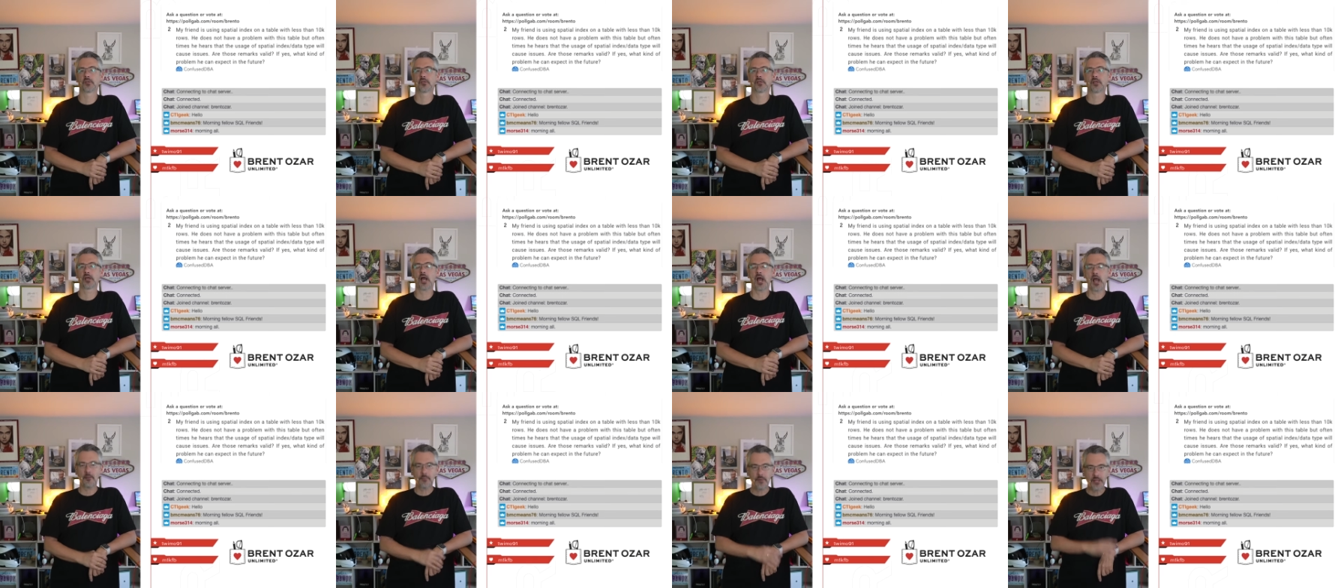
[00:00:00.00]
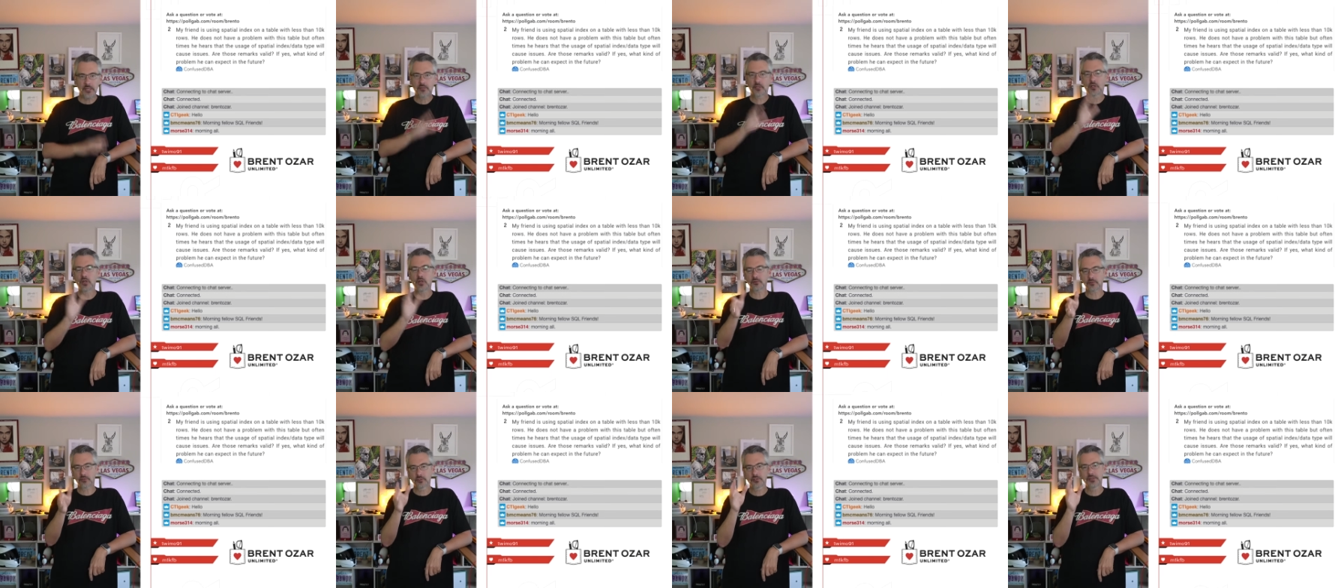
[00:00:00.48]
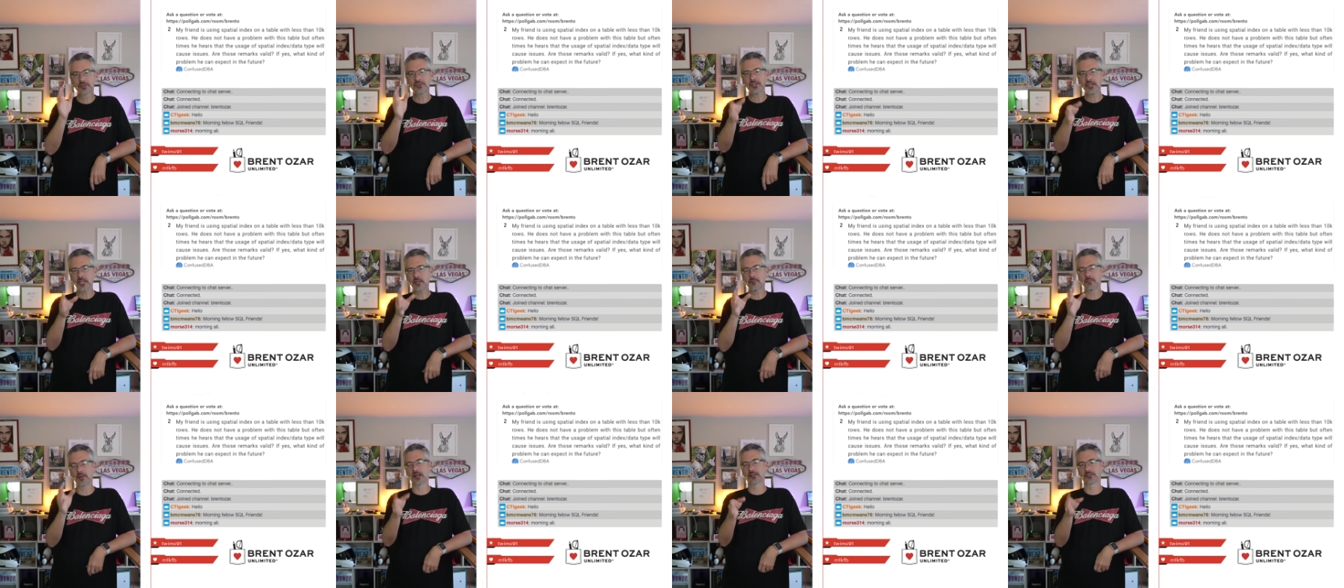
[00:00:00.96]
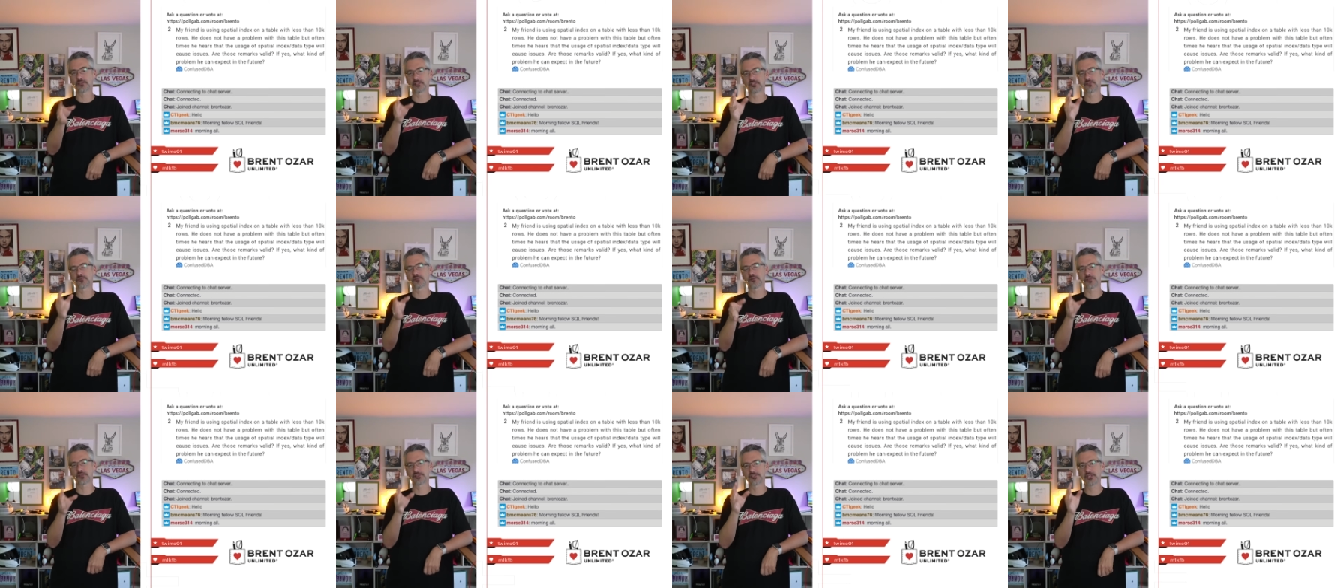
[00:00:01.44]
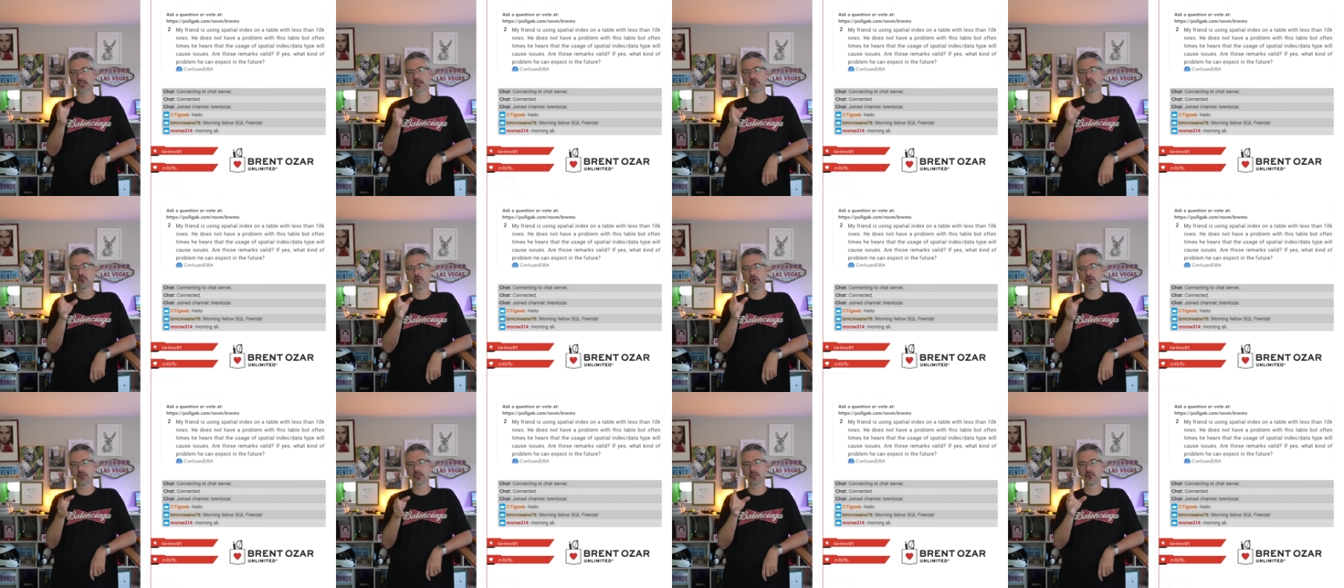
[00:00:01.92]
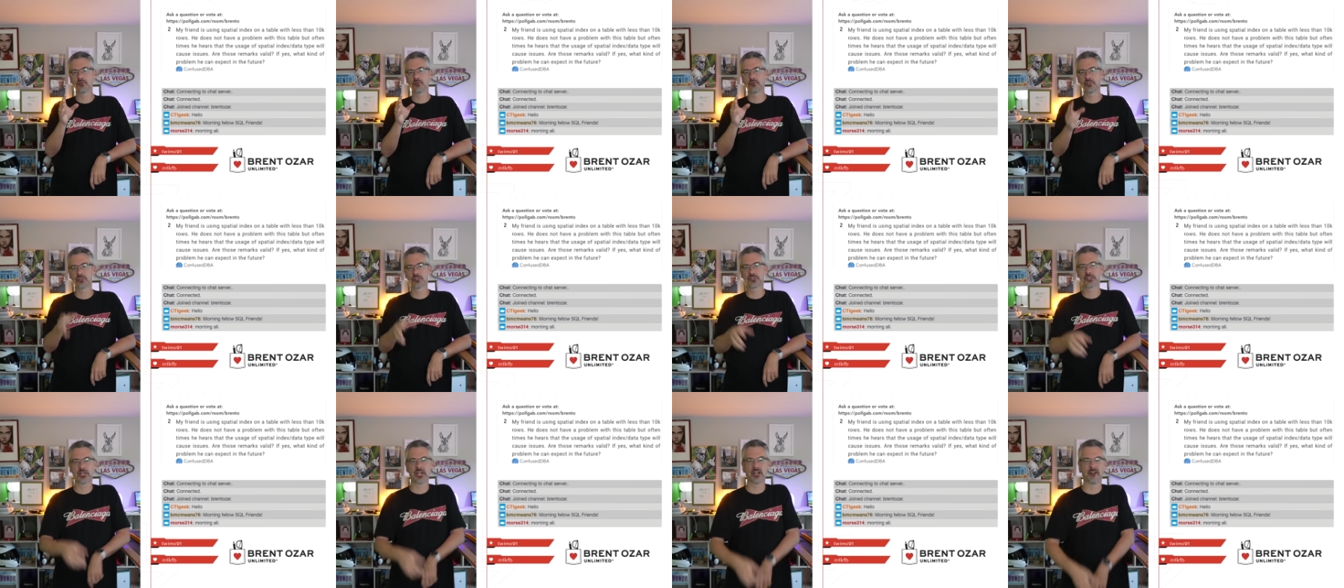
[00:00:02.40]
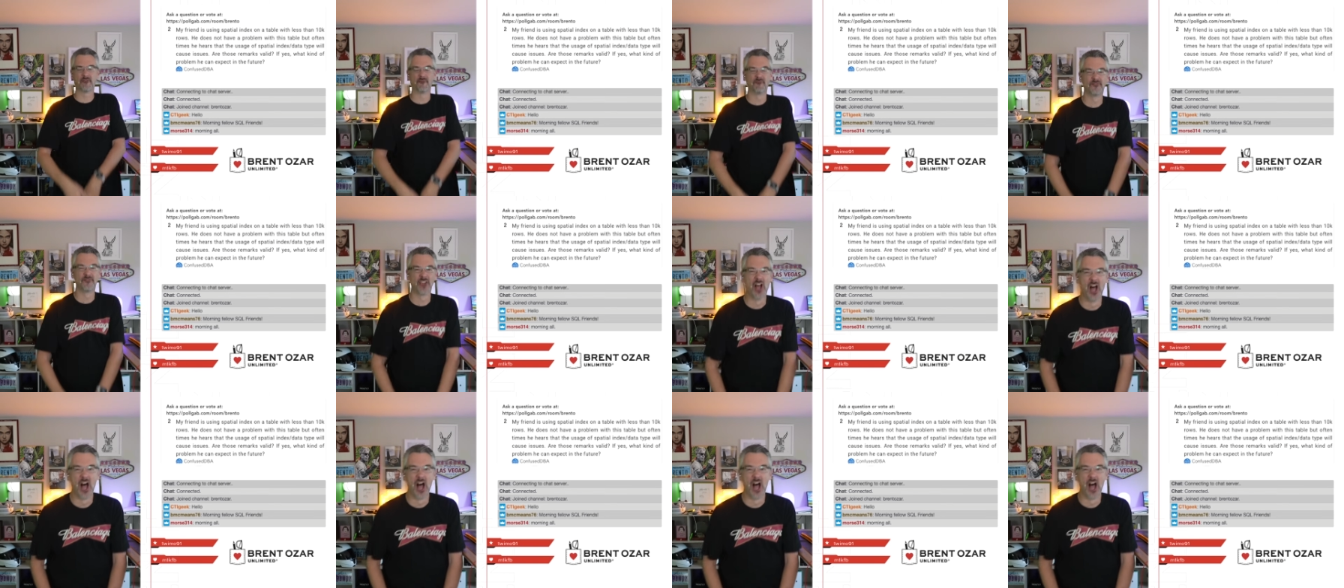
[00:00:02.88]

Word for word: I mean, go, think about this for a second, what you just did.